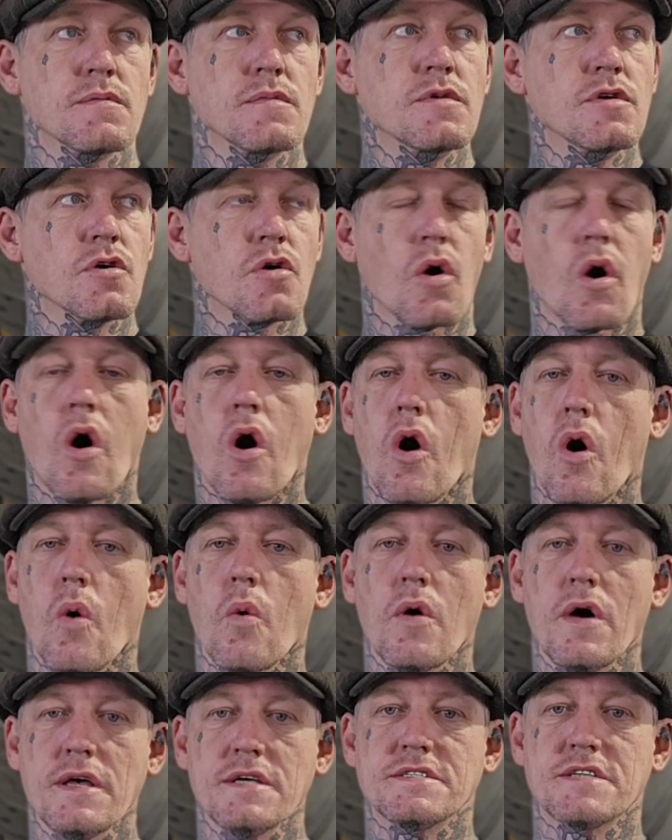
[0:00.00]
you're
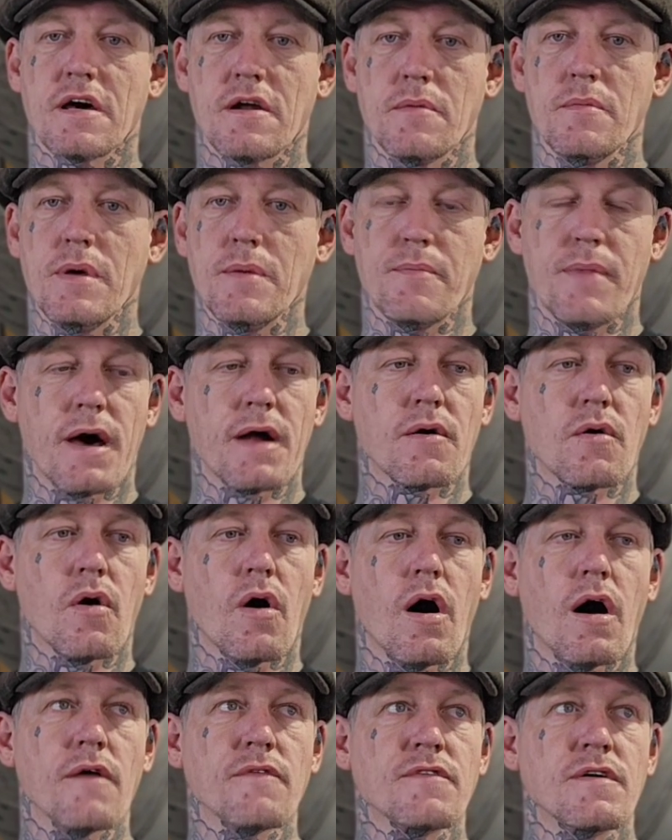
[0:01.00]
always going to be better
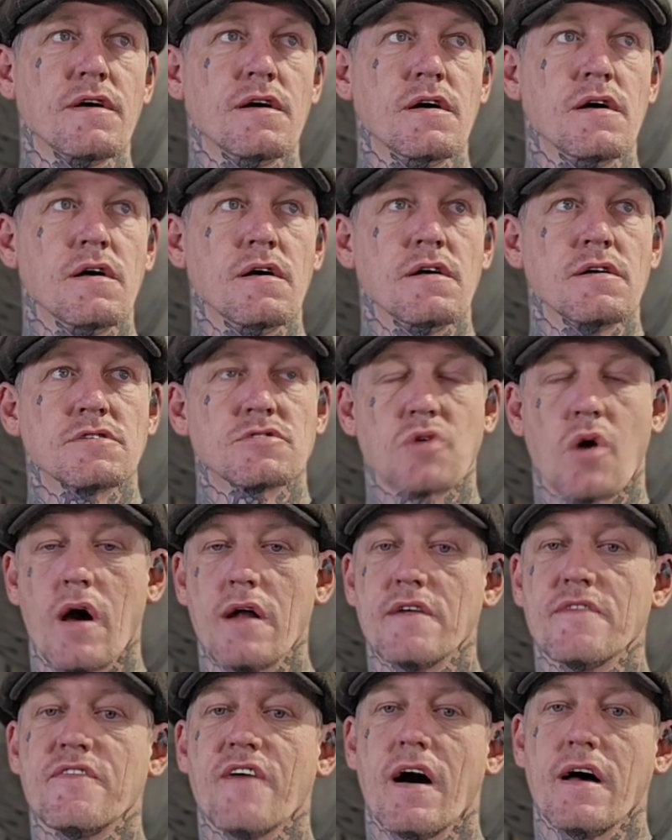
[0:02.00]
off trying
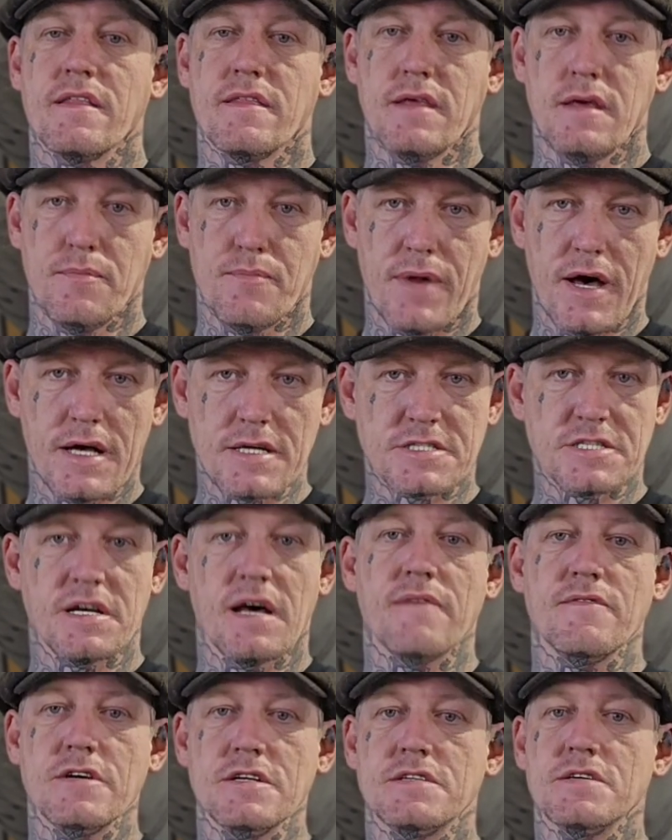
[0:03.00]
to find the best
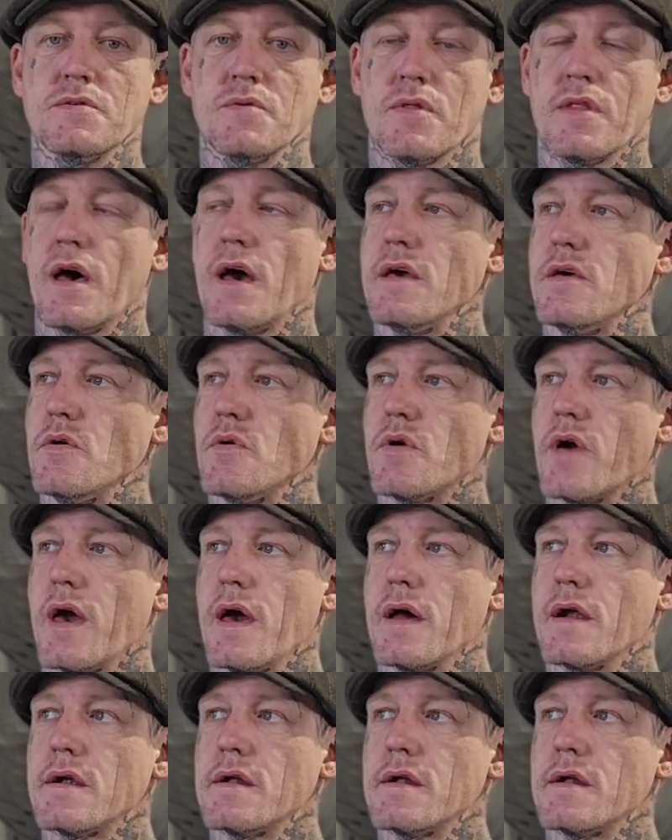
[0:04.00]
Chevy 2 that you can